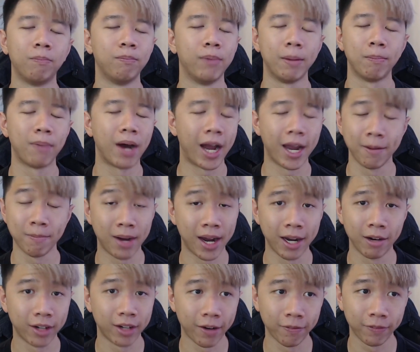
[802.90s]
by my
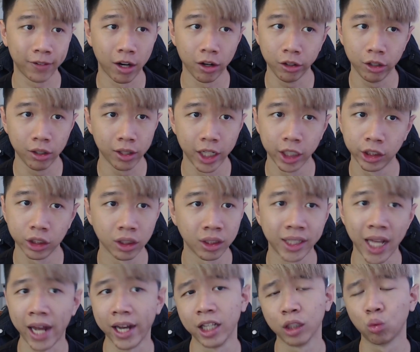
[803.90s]
rough calculations,
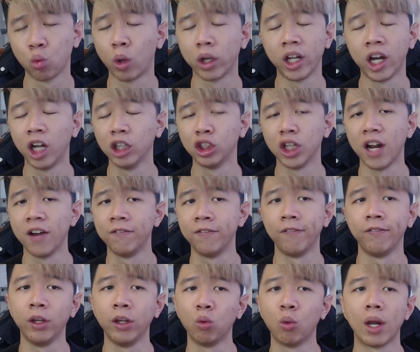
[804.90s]
that is
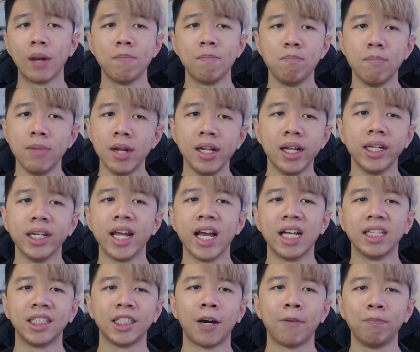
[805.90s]
151 million
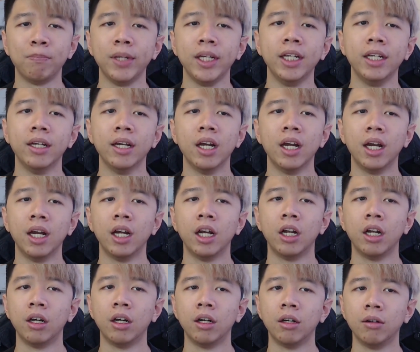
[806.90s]
SLP
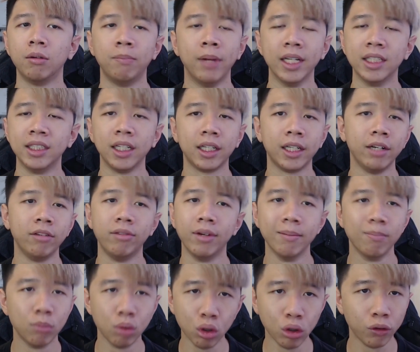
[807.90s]
basically
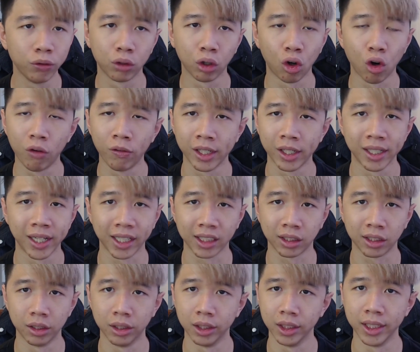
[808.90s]
removed over the next
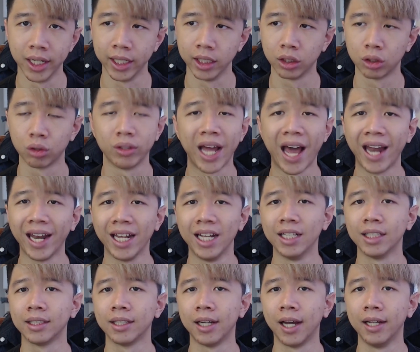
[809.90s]
30 days. So that
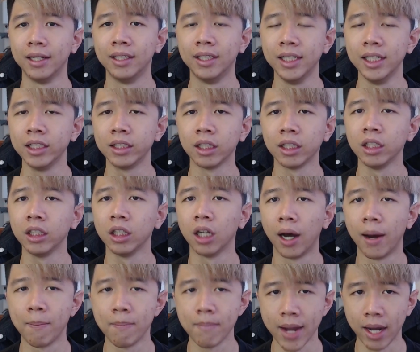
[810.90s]
is a decent
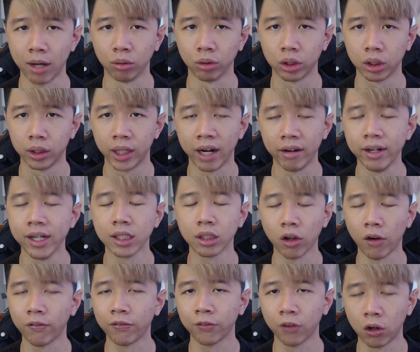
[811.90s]
amount. There is,
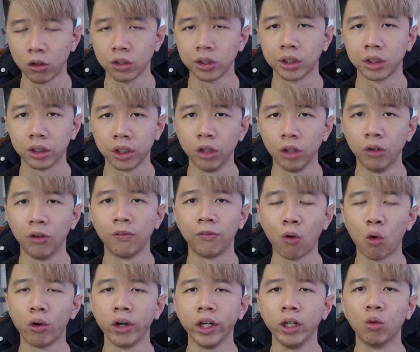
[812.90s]
of course, still
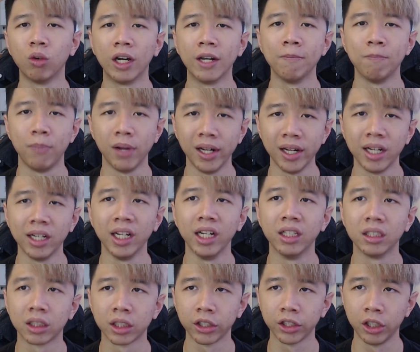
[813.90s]
41 billion in
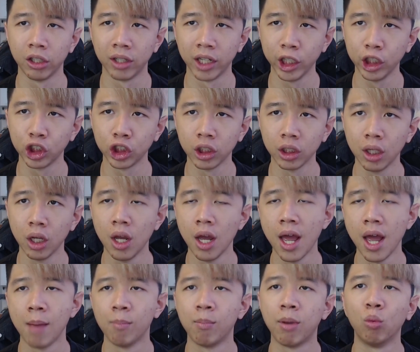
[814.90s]
circulation,
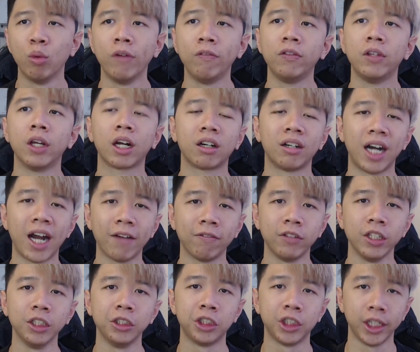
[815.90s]
but with the
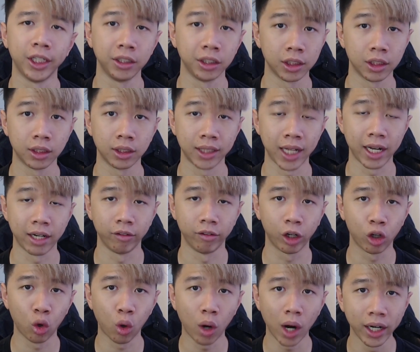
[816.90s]
crafting changes that
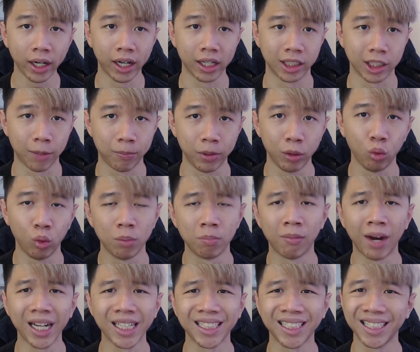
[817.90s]
require SLP, we
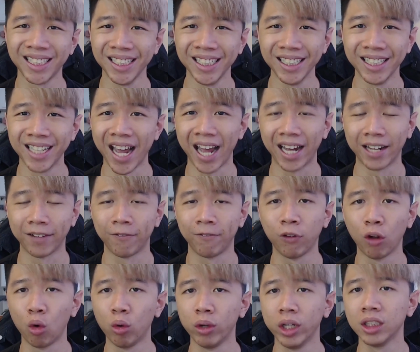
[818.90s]
might see that
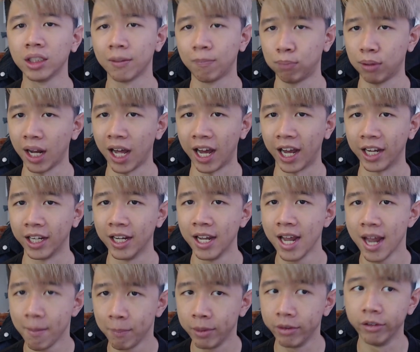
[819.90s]
floating supply
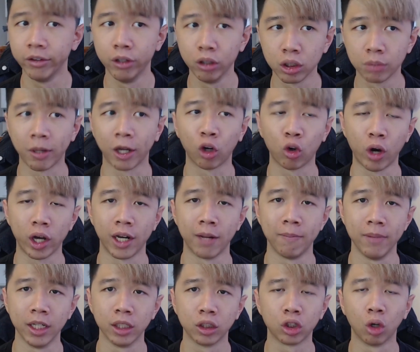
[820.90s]
be reduced by quite a
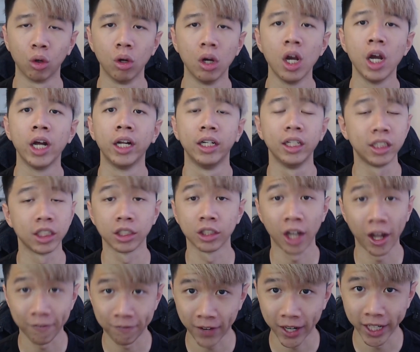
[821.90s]
bit. So this is
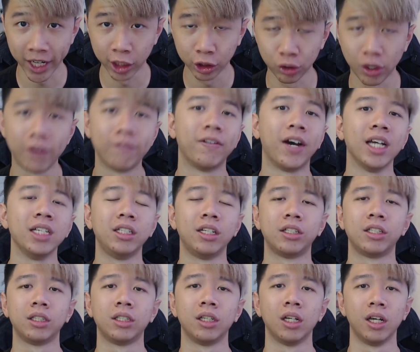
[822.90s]
not financial advice.
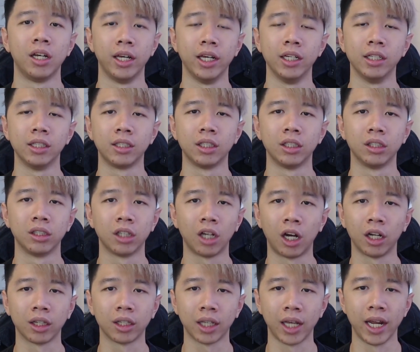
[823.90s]
This is
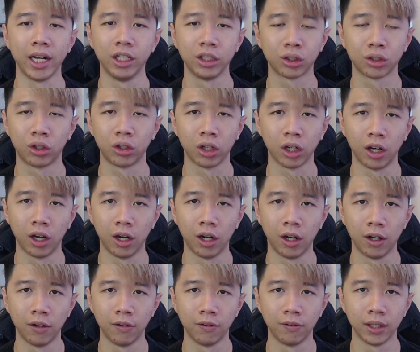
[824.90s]
not any sort
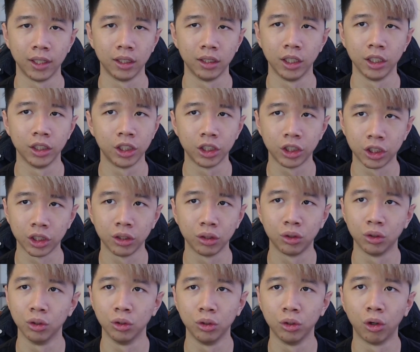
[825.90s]
of a decision
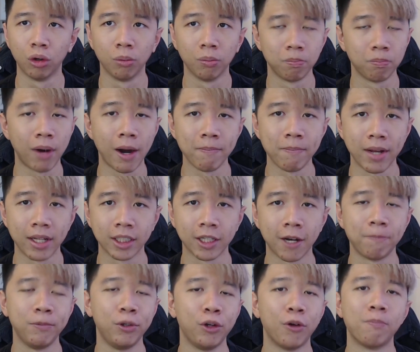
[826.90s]
to, you know, pump
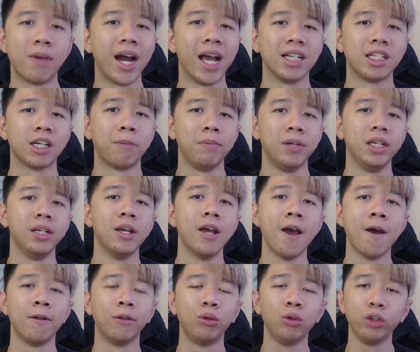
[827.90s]
SLP or buy SLP.
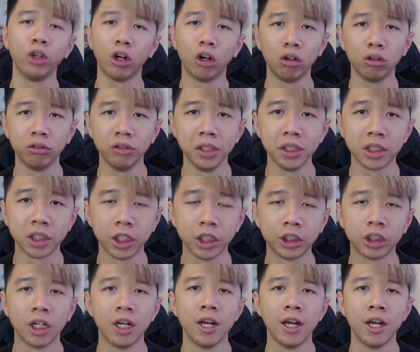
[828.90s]
Do your own research